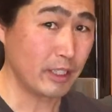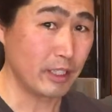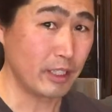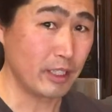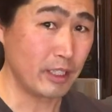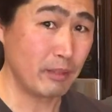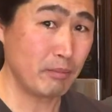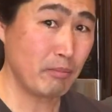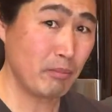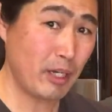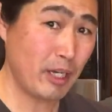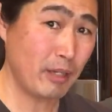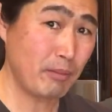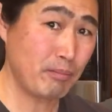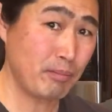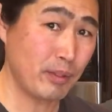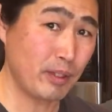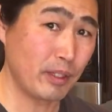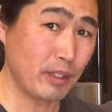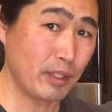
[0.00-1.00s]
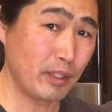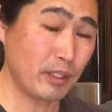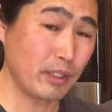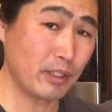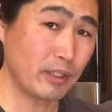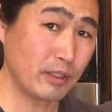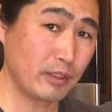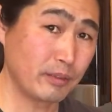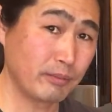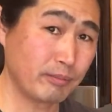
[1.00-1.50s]
it might be
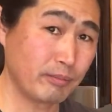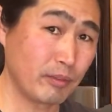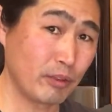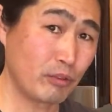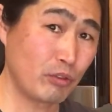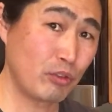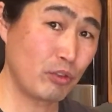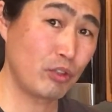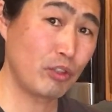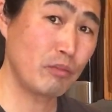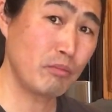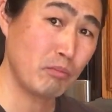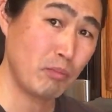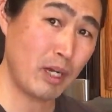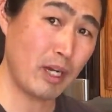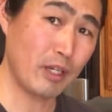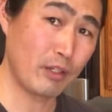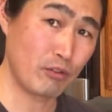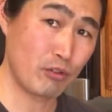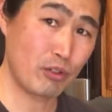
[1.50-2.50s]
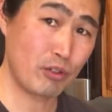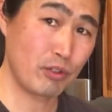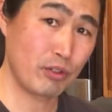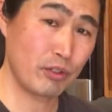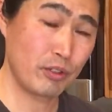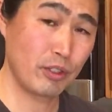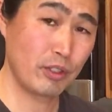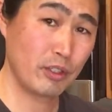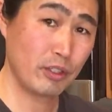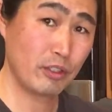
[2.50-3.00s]
too much
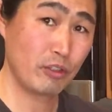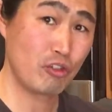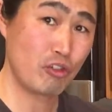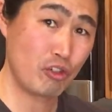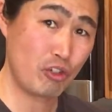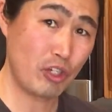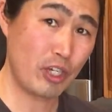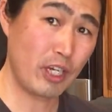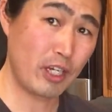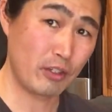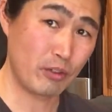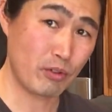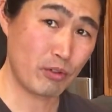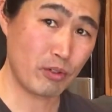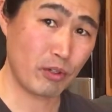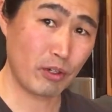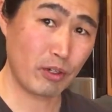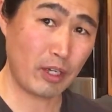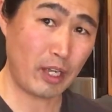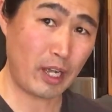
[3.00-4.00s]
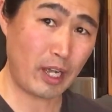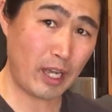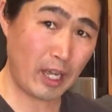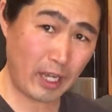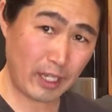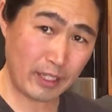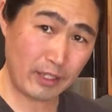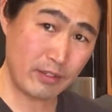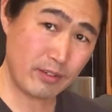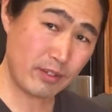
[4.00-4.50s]
change. So
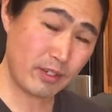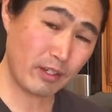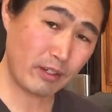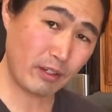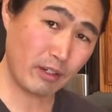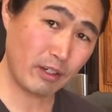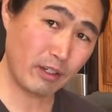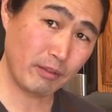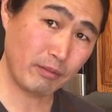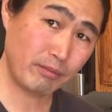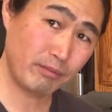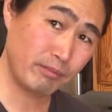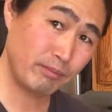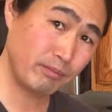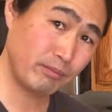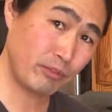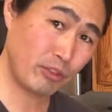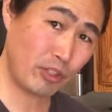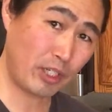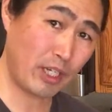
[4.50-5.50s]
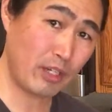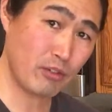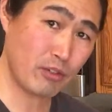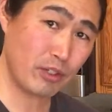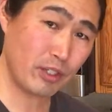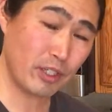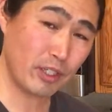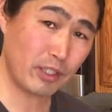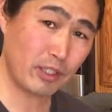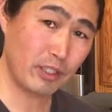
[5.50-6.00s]
instead of
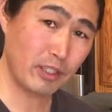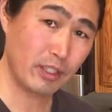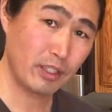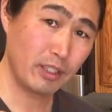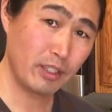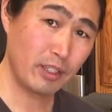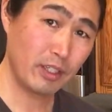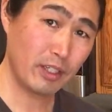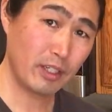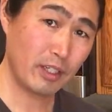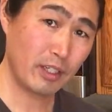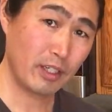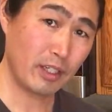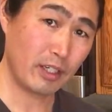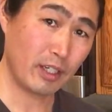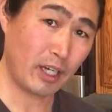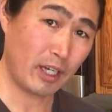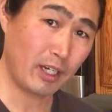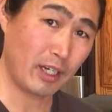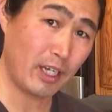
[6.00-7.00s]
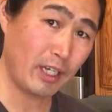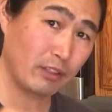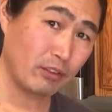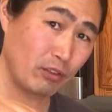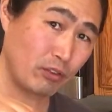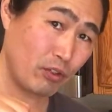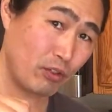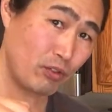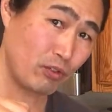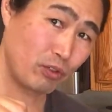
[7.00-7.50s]
changing it, and I like to
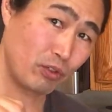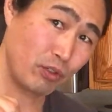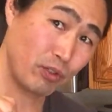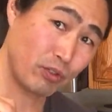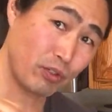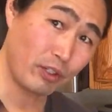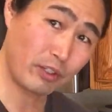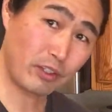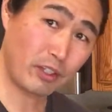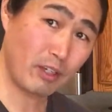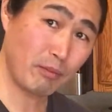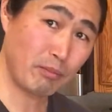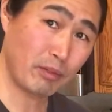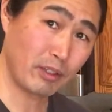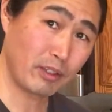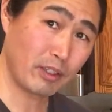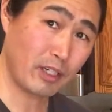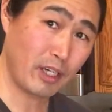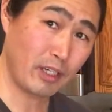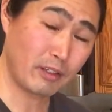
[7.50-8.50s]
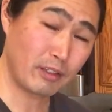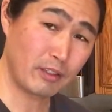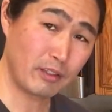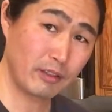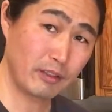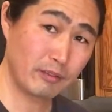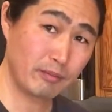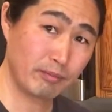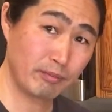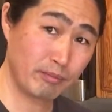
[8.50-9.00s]
just use a temp little hotter.
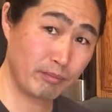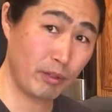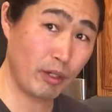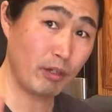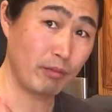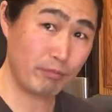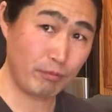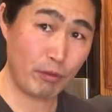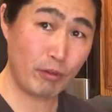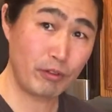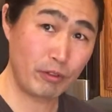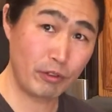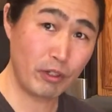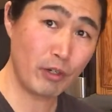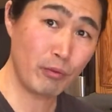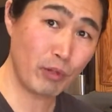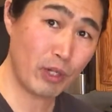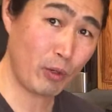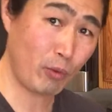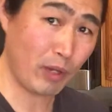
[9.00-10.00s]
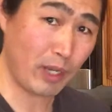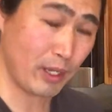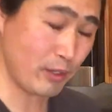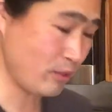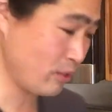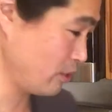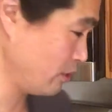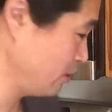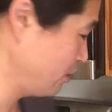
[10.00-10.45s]
But for your request,